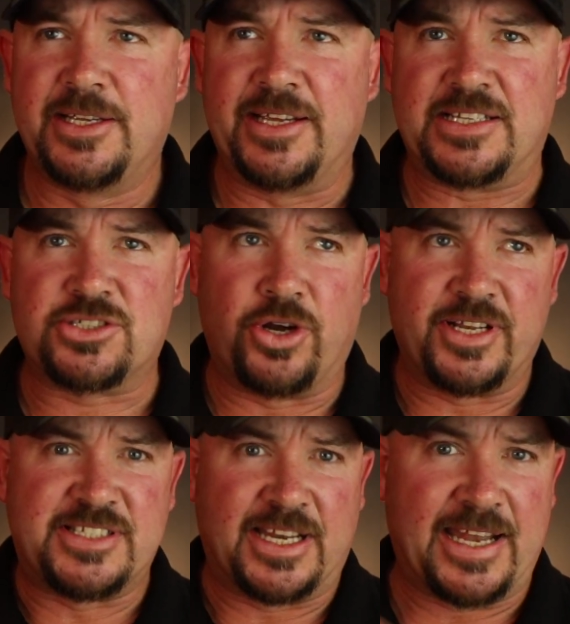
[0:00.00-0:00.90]
it's got a
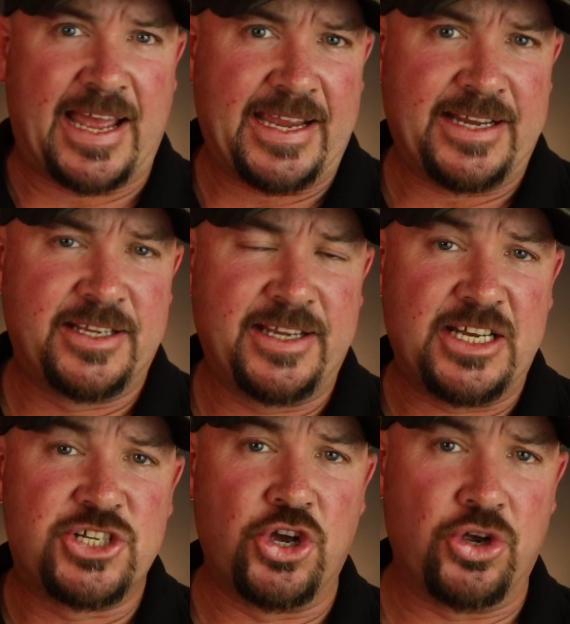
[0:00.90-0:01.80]
delayed
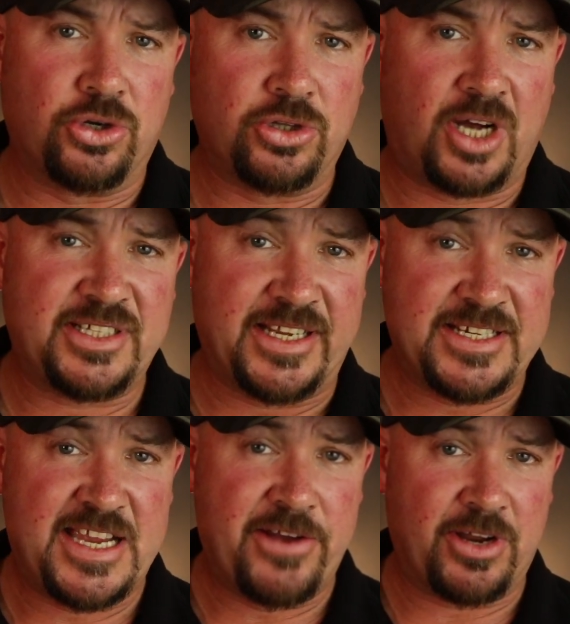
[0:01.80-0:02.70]
internal light, the
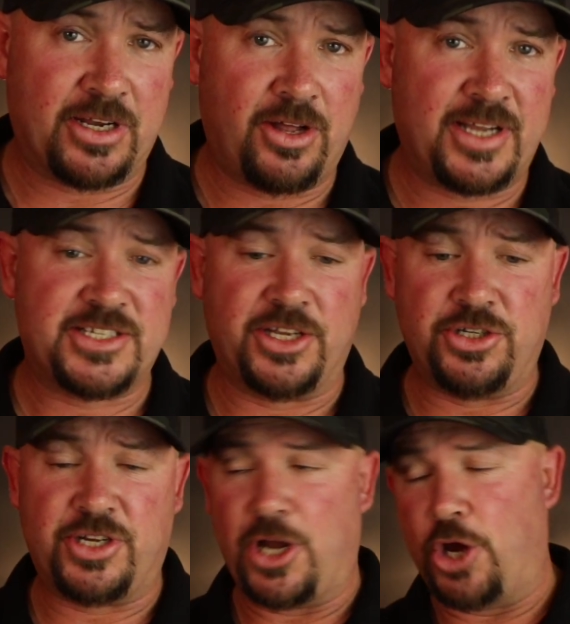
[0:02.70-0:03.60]
interior light, so
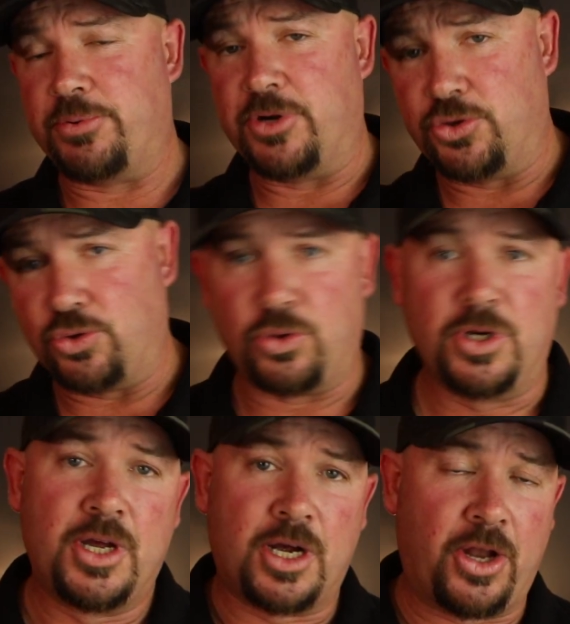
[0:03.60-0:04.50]
you can open a door,
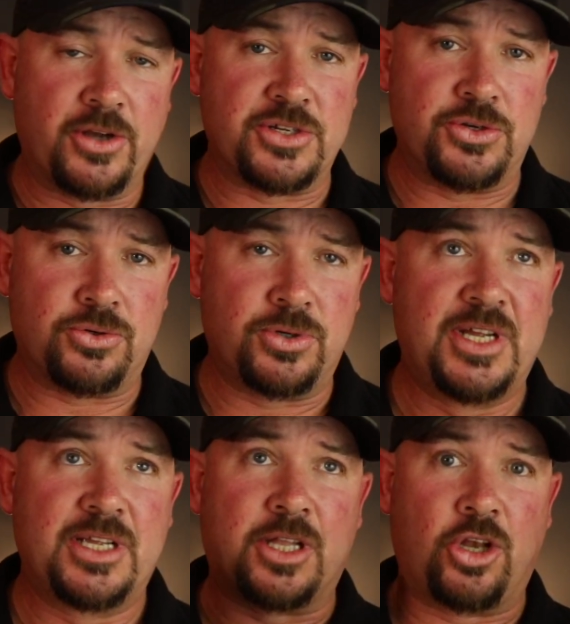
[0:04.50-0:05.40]
close a door,
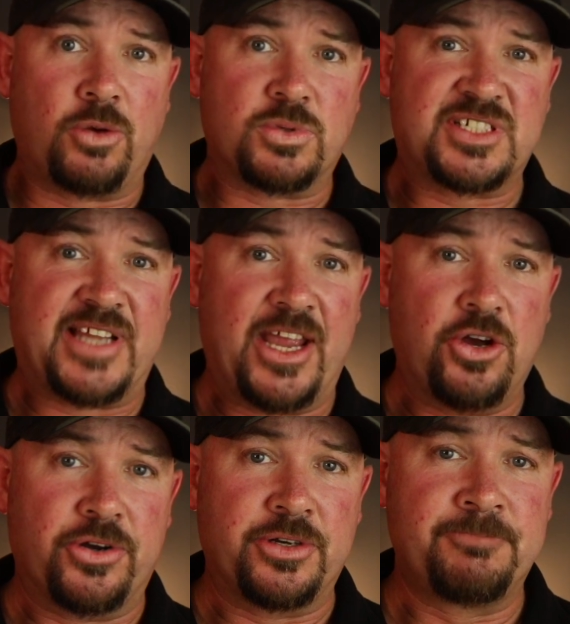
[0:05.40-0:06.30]
the light will stay
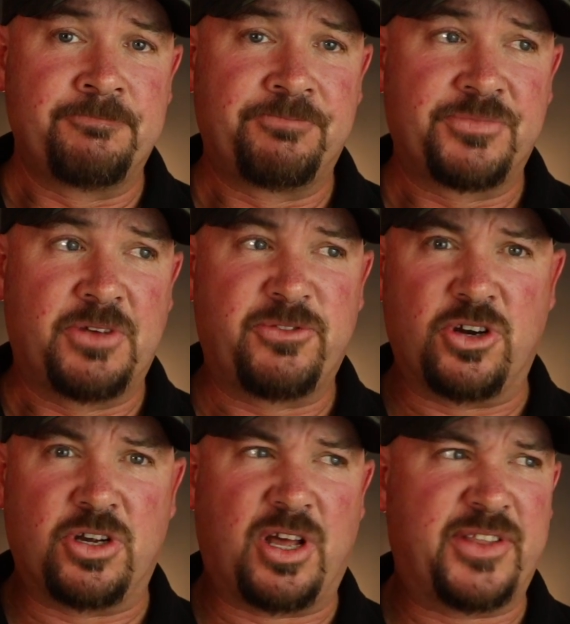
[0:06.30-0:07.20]
on
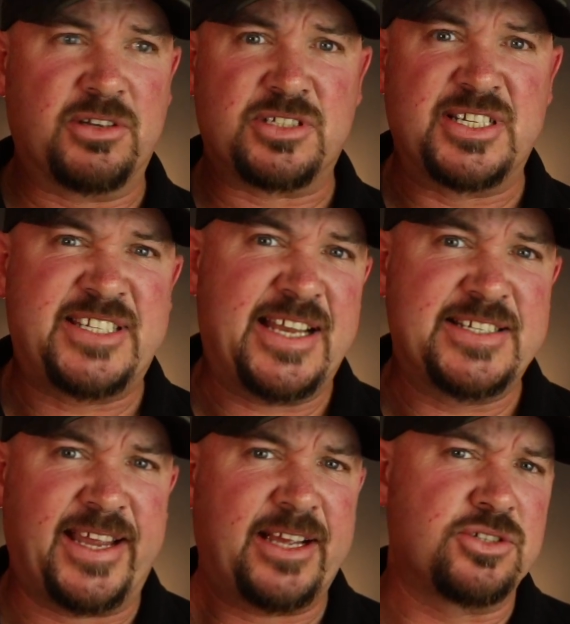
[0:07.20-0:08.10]
for, I think it was like 10
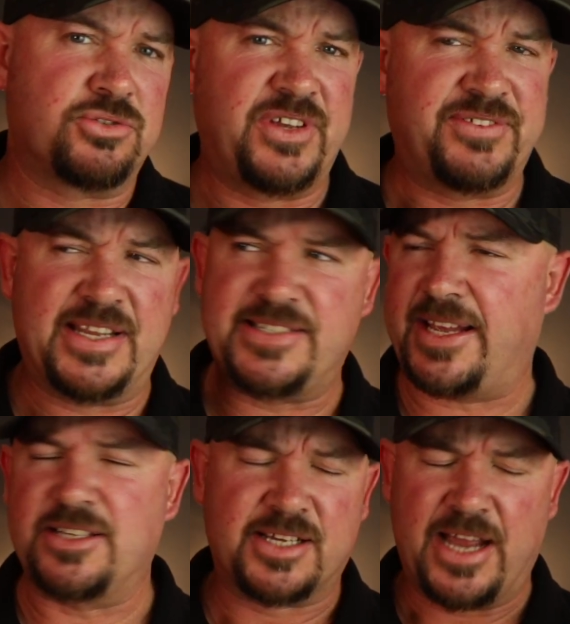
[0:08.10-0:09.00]
seconds or 15
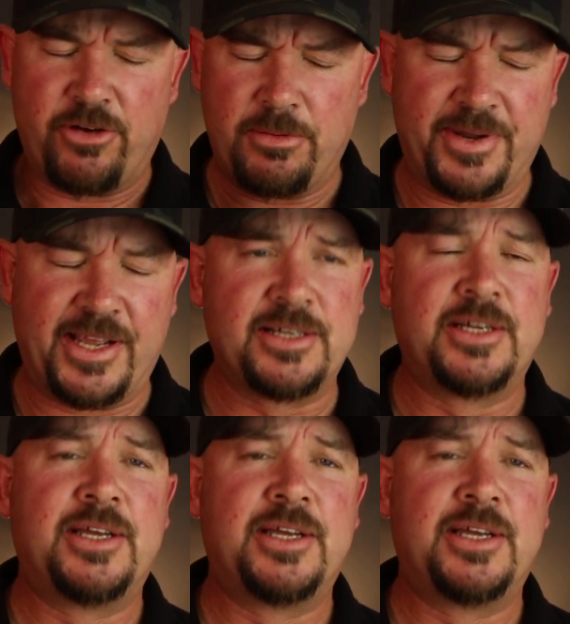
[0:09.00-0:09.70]
seconds, I can't remember now.